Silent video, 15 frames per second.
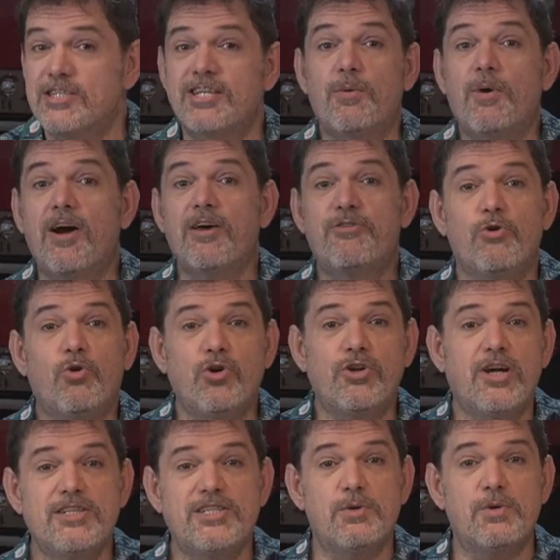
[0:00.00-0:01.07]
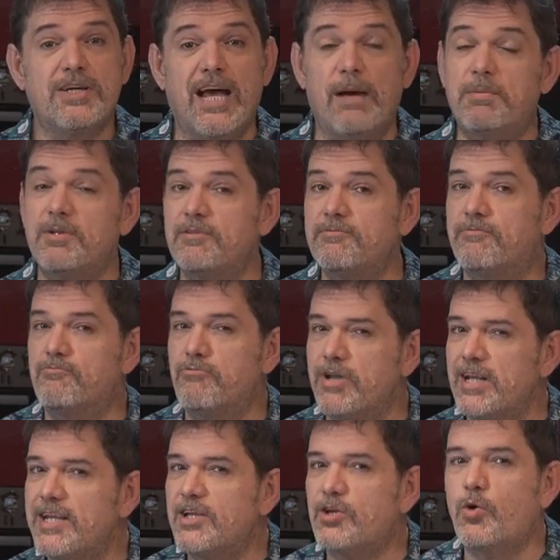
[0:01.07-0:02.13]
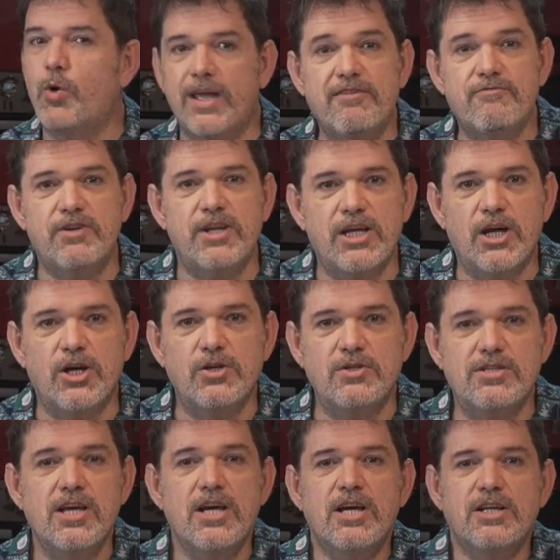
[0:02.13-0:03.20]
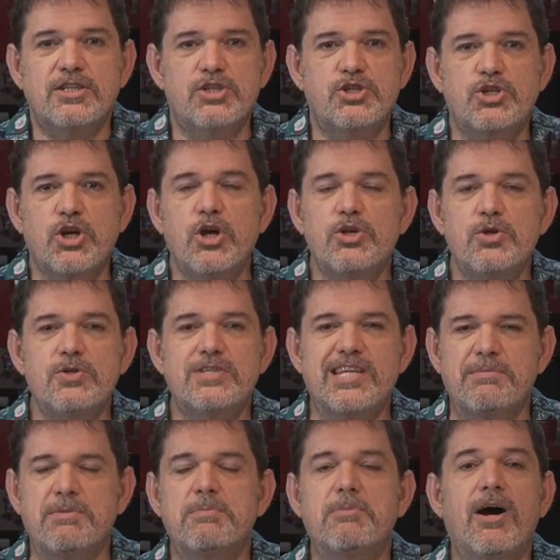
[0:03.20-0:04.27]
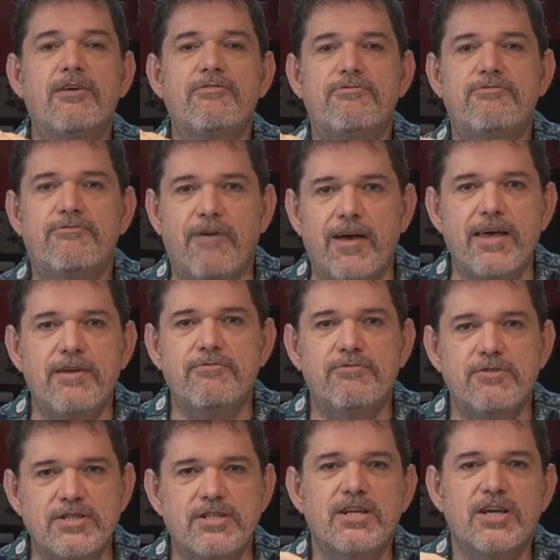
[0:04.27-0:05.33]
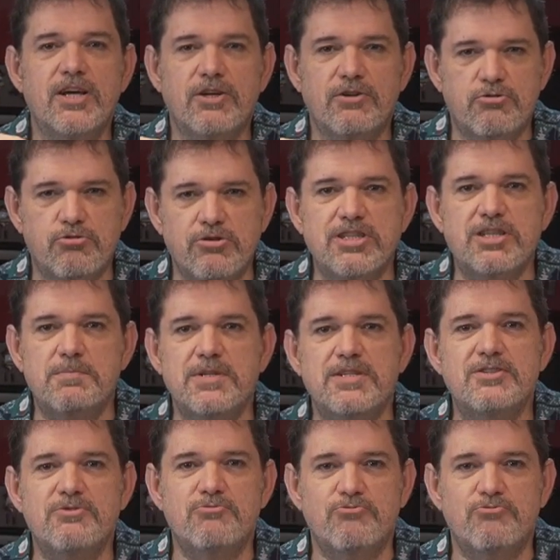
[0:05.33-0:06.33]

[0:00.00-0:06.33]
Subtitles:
so I thought I'd do a couple of really quick videos to show you some of my favourite Christmas